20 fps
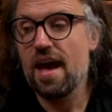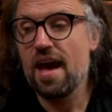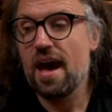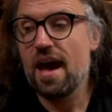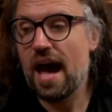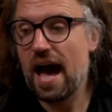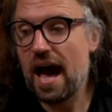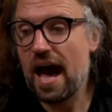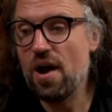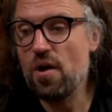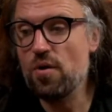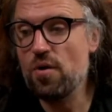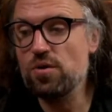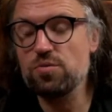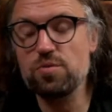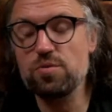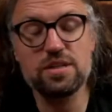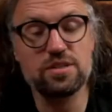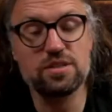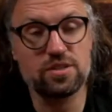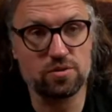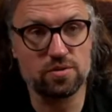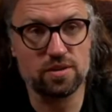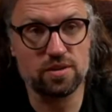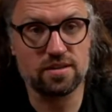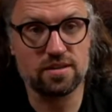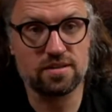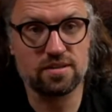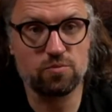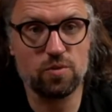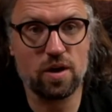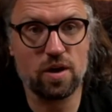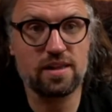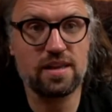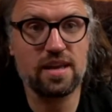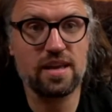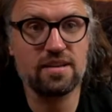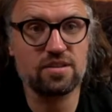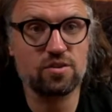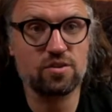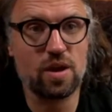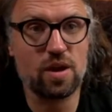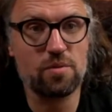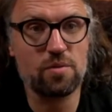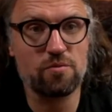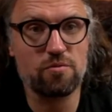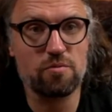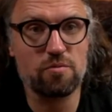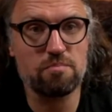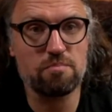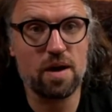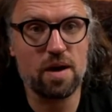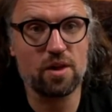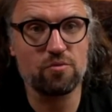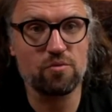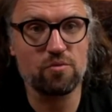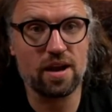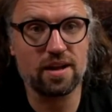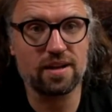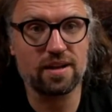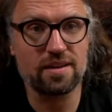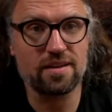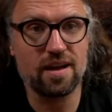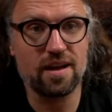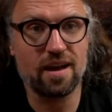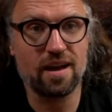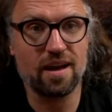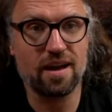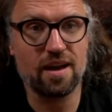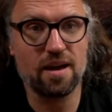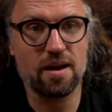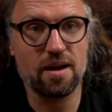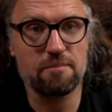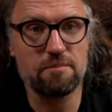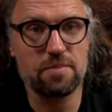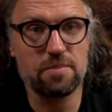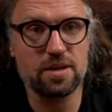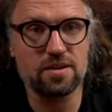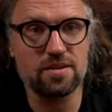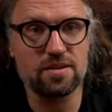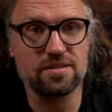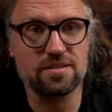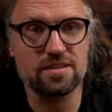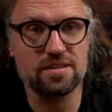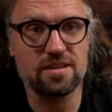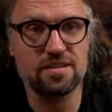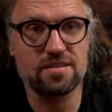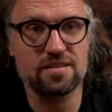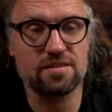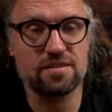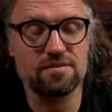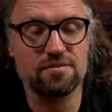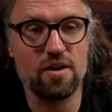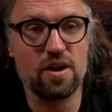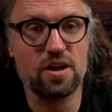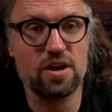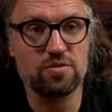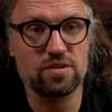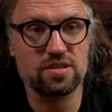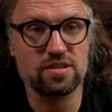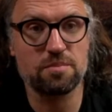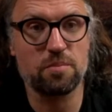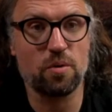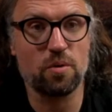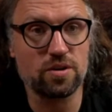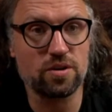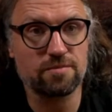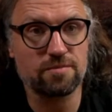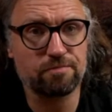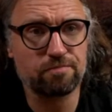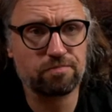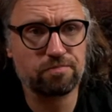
How do we do this? Well, here's a great one from Mal Riley, because this is a very interesting point.